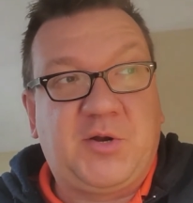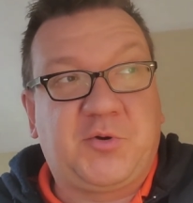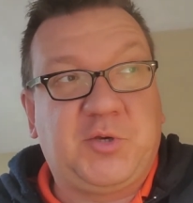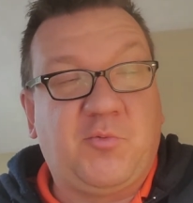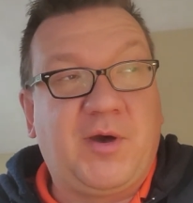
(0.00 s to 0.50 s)

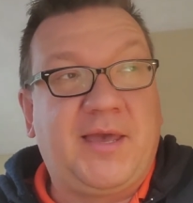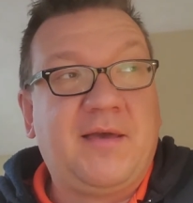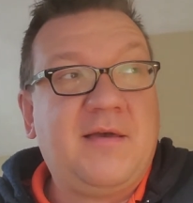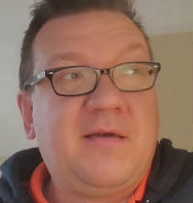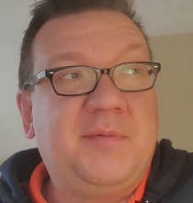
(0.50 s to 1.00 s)

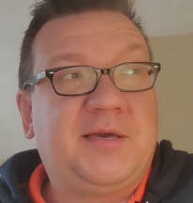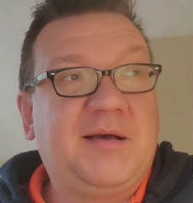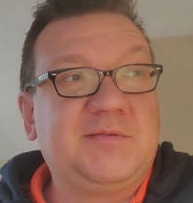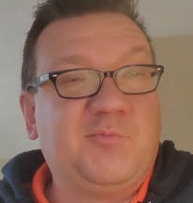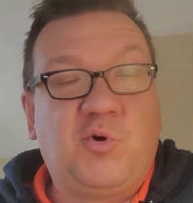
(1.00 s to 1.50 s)
QA
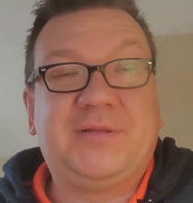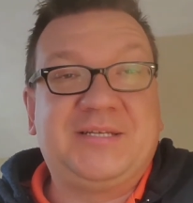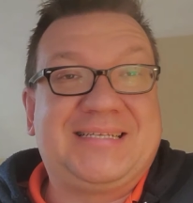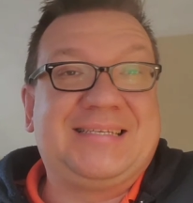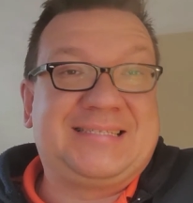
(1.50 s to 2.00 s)
becomes more than
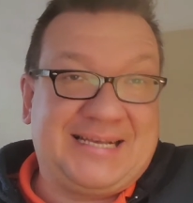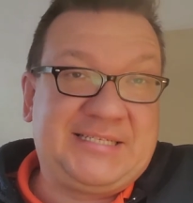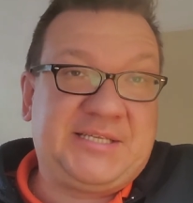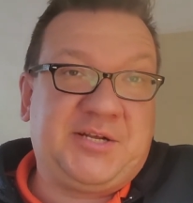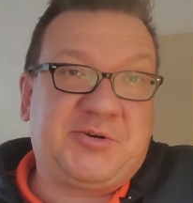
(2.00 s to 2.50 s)
just a
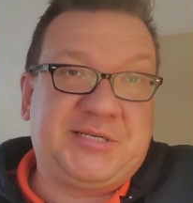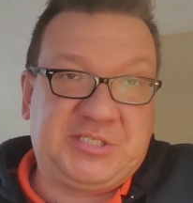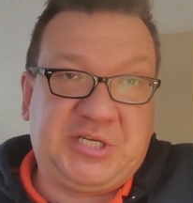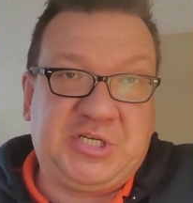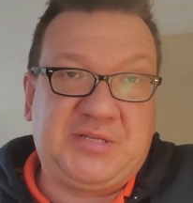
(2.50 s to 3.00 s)
testing
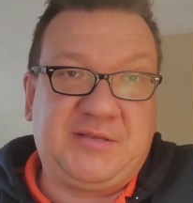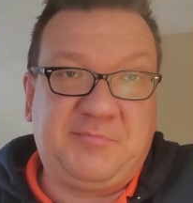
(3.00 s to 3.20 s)
organization.